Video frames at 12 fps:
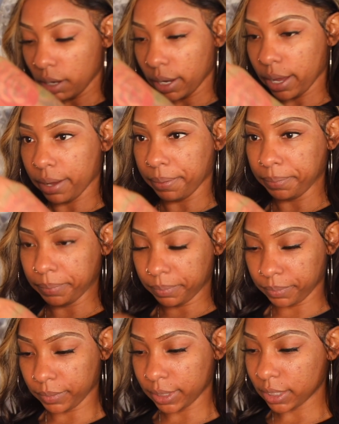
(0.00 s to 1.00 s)
okay.
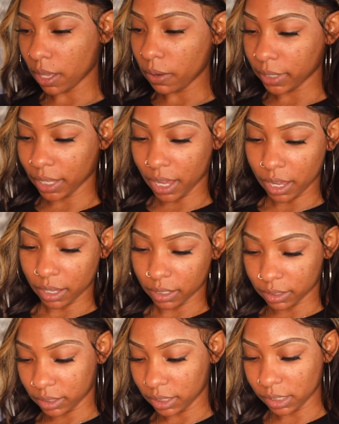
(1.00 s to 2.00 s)
So
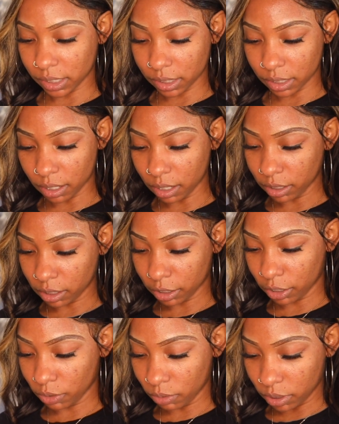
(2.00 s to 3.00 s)
yes, it's just a little
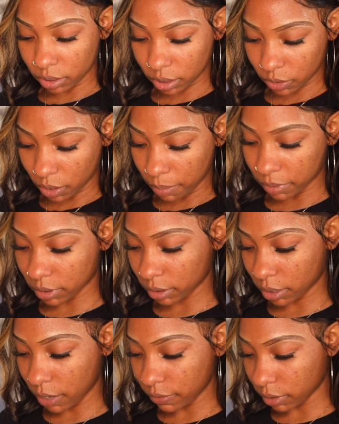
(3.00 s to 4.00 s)
cute little stomach
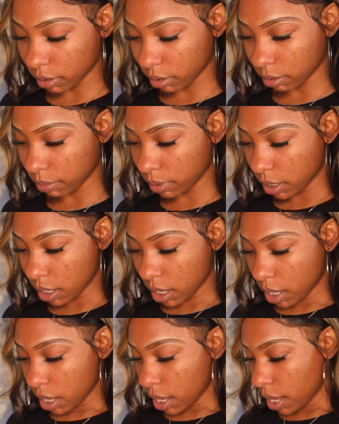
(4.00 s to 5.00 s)
cover up.
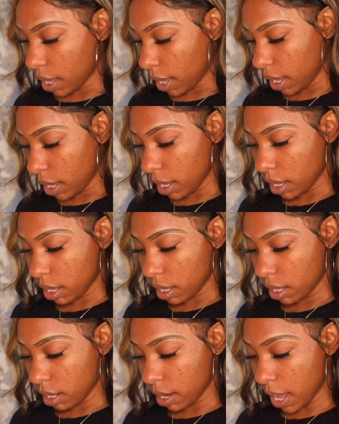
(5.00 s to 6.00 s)

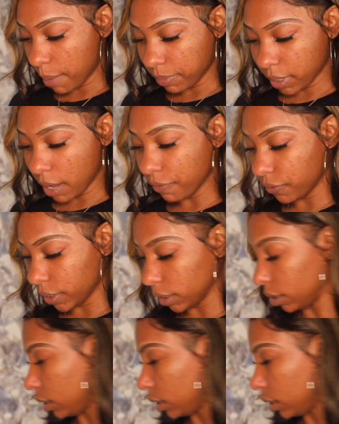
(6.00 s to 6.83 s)
And I'm feeling